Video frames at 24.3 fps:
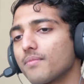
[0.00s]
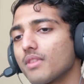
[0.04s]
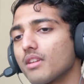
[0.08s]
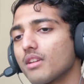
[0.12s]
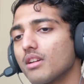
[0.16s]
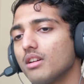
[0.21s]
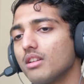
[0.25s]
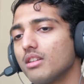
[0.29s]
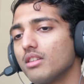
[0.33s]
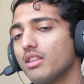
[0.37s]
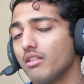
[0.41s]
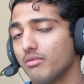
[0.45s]

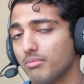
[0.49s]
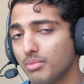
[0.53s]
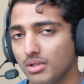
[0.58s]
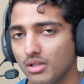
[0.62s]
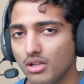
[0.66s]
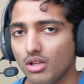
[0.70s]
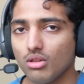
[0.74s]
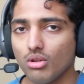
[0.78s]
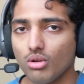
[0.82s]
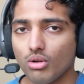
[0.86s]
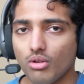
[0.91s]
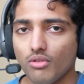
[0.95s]
there have been a
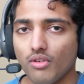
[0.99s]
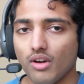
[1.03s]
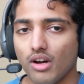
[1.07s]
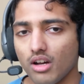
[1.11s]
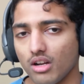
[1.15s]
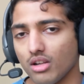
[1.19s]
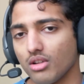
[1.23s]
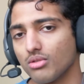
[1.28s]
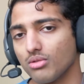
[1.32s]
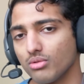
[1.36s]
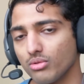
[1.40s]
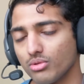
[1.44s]
lot of
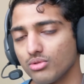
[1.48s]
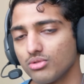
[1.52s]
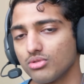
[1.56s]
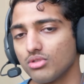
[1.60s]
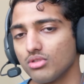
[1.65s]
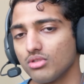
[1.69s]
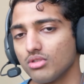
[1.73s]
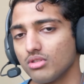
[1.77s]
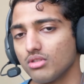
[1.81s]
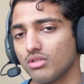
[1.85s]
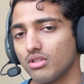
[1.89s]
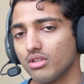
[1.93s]
articles
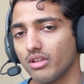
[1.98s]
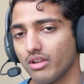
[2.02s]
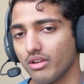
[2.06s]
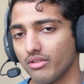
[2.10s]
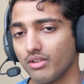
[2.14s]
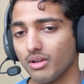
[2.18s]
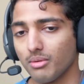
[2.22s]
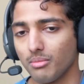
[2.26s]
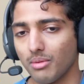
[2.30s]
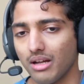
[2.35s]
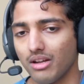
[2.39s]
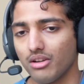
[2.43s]
that have
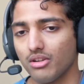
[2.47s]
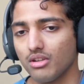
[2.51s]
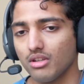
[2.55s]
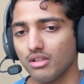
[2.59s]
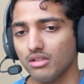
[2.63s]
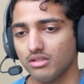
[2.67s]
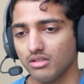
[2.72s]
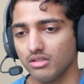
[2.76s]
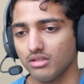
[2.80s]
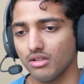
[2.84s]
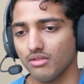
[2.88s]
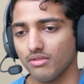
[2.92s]
come out and
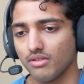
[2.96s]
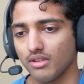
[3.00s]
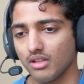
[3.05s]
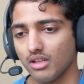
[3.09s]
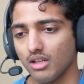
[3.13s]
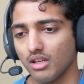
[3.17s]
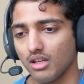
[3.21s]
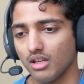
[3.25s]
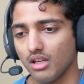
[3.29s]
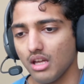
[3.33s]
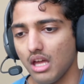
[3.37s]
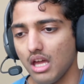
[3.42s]
stuff like
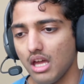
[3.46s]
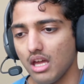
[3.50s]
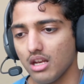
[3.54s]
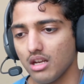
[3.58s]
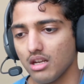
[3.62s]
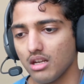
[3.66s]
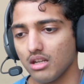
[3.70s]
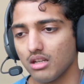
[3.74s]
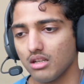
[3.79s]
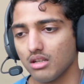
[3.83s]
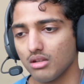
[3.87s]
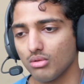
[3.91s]
that,
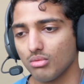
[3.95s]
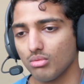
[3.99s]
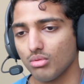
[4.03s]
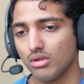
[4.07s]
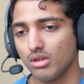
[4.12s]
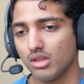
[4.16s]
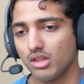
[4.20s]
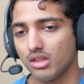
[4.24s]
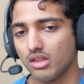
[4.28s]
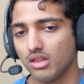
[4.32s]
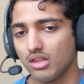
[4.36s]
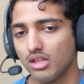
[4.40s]
and
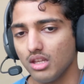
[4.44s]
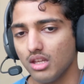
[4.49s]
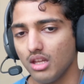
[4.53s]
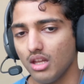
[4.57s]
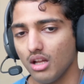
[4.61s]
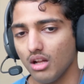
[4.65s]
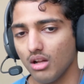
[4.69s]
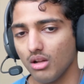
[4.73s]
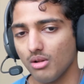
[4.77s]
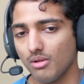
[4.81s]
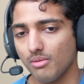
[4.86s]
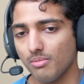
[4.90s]
with the
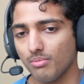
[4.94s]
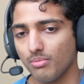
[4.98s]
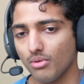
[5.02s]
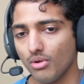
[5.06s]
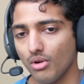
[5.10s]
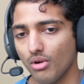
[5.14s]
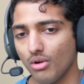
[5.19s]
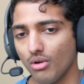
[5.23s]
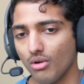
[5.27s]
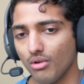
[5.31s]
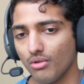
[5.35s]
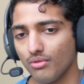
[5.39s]
help
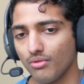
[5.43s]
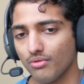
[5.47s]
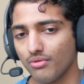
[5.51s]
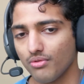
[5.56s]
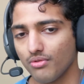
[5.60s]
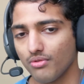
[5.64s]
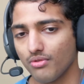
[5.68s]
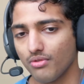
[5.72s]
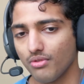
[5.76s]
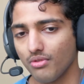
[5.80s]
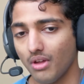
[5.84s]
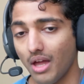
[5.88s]

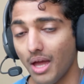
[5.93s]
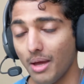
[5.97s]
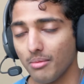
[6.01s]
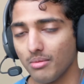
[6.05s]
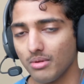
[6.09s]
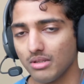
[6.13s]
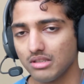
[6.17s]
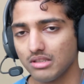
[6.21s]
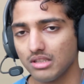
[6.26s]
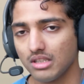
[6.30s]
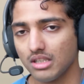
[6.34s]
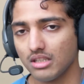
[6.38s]
of
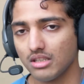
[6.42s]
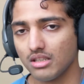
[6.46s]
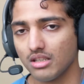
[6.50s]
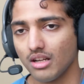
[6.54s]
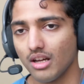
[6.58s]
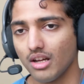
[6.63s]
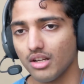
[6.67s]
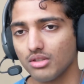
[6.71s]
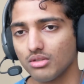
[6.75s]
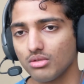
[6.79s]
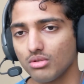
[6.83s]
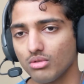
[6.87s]
Amnesty
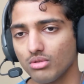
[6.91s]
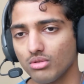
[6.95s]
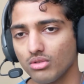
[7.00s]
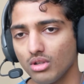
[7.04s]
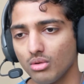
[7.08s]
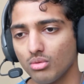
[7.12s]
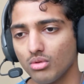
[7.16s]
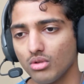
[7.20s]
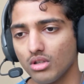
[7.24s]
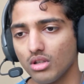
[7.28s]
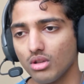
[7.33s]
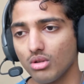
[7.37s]
International that
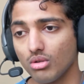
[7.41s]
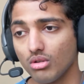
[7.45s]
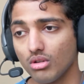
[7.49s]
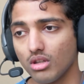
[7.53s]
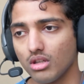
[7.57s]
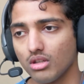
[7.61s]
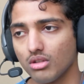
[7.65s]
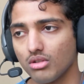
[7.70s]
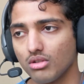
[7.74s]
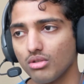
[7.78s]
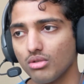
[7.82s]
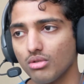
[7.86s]
we'll look
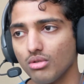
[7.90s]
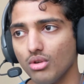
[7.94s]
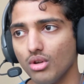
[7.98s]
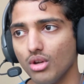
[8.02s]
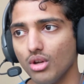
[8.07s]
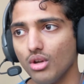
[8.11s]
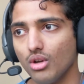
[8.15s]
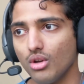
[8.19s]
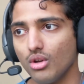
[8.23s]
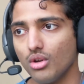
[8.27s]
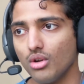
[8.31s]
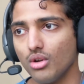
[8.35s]
into,
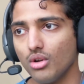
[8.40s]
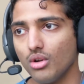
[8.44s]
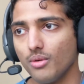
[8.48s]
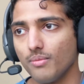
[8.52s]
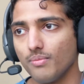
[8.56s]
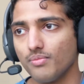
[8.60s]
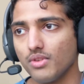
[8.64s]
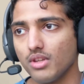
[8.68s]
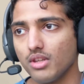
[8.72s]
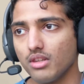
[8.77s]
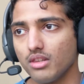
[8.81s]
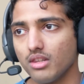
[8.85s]

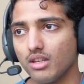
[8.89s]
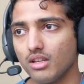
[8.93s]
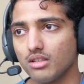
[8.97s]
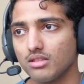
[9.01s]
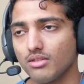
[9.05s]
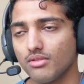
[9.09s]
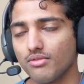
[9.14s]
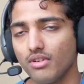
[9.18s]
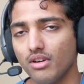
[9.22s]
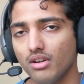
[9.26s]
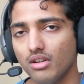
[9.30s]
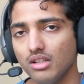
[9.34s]
there's
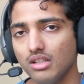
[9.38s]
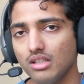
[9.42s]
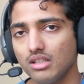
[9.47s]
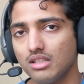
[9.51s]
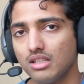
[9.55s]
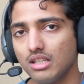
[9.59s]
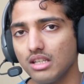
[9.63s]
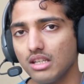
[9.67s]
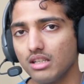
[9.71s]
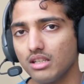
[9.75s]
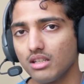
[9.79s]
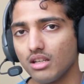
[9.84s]

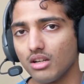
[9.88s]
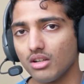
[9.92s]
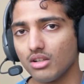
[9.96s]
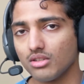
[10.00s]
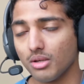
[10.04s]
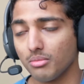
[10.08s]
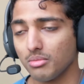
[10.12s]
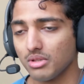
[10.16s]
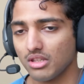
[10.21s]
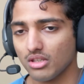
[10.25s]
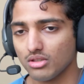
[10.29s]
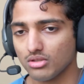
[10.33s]

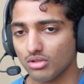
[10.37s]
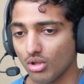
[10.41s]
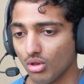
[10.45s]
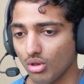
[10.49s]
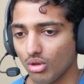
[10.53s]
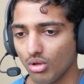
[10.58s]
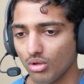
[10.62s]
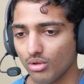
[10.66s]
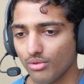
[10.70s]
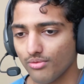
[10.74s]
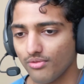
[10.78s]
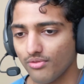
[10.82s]
a
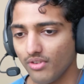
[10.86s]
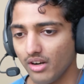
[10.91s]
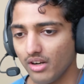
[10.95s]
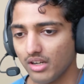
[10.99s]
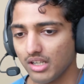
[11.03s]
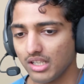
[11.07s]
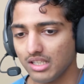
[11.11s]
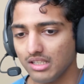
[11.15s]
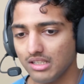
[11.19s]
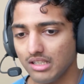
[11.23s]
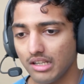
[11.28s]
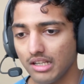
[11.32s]
lot of
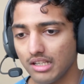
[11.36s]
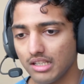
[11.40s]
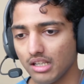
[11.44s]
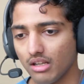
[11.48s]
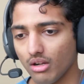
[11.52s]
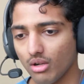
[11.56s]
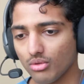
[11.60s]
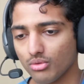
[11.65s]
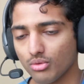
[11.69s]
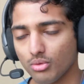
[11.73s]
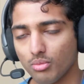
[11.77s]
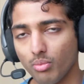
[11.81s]
very
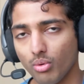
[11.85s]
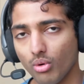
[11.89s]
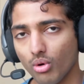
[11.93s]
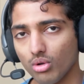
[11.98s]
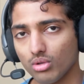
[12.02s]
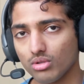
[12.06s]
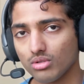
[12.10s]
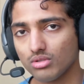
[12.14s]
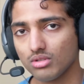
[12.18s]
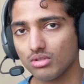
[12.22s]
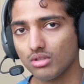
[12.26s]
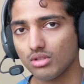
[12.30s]
detailed
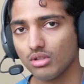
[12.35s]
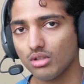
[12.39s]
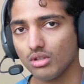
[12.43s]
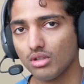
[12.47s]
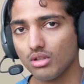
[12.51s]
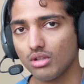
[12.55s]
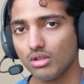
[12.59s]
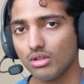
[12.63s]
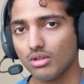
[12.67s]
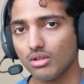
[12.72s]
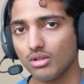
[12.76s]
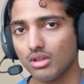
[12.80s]
reports
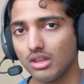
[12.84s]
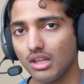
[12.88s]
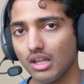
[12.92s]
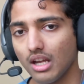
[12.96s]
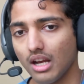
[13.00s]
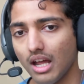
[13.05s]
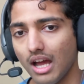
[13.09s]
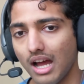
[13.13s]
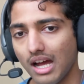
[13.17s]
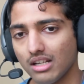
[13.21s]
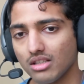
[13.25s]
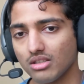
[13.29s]
that
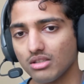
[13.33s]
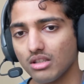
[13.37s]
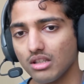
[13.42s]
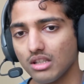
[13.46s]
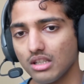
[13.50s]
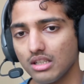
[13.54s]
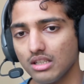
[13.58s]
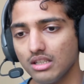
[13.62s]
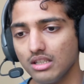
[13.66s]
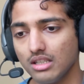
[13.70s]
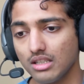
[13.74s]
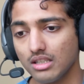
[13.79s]
actually
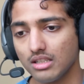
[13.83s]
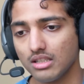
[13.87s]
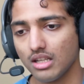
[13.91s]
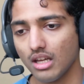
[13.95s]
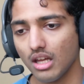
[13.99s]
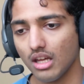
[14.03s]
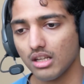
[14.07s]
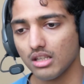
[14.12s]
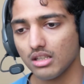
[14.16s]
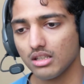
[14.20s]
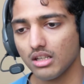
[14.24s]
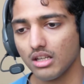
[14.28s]

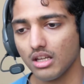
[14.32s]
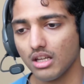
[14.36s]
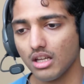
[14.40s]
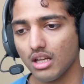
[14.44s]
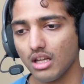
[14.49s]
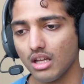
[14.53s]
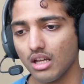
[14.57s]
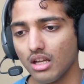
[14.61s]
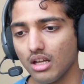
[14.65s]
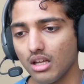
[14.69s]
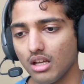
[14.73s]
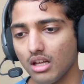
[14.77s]
dictate
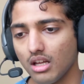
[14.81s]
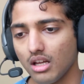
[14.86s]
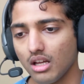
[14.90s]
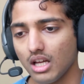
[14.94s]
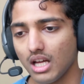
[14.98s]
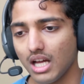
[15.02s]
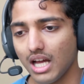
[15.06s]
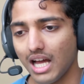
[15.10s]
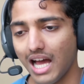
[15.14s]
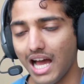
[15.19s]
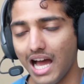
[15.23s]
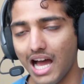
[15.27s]

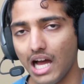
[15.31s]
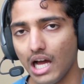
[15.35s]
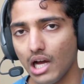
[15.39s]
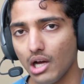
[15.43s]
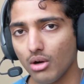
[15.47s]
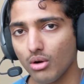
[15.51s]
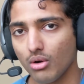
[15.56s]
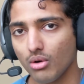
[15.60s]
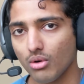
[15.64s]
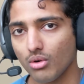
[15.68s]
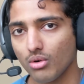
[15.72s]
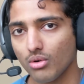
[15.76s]

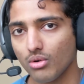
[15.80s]
how,